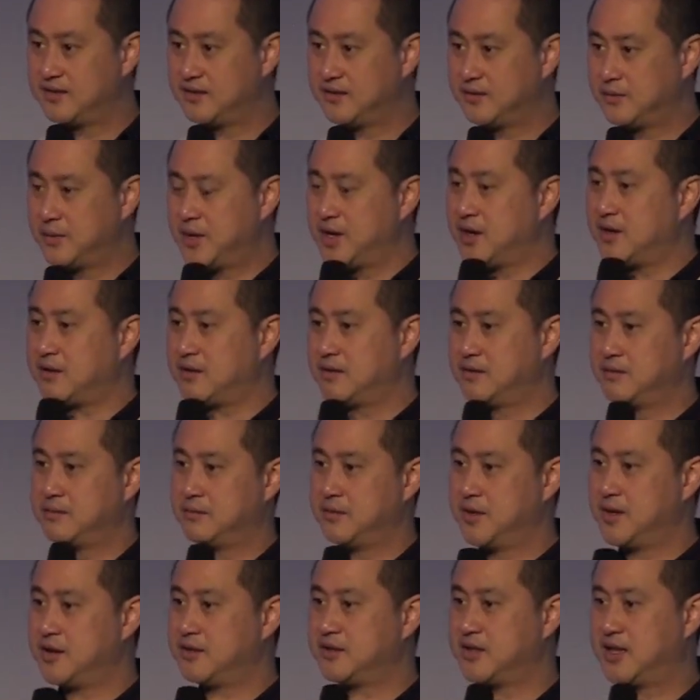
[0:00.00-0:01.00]
We're
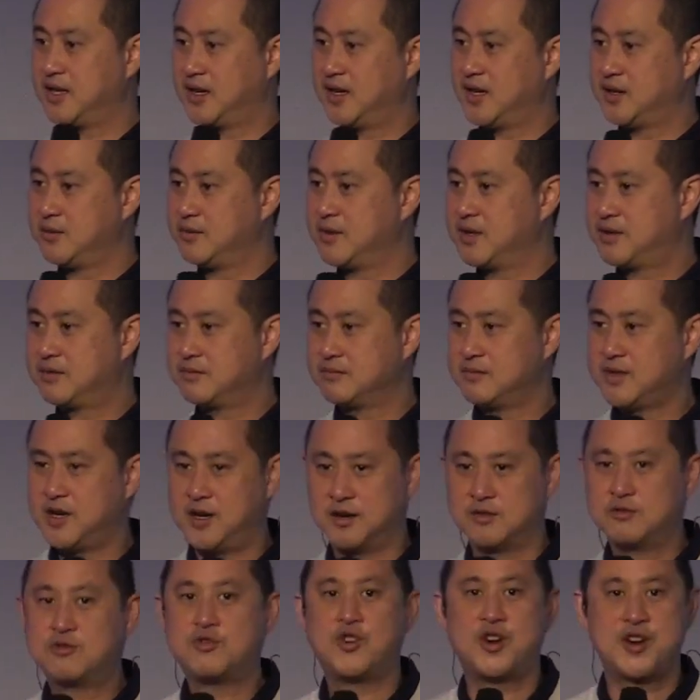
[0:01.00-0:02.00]
not dealing with, you know,
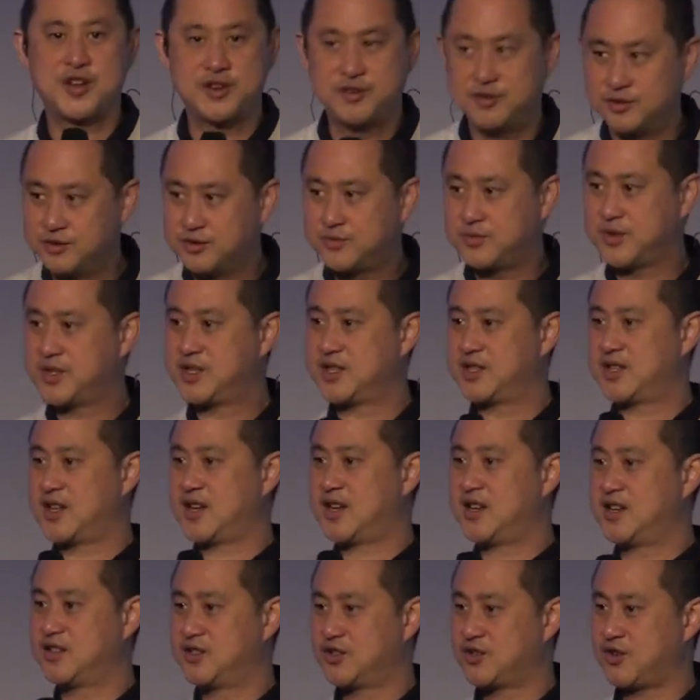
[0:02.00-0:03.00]
chronicles, which is like
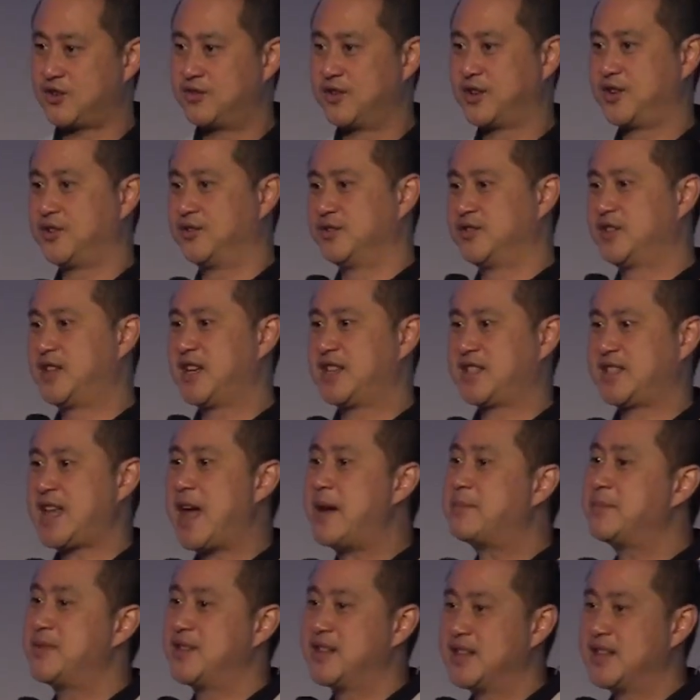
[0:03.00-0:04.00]
historical, this happened,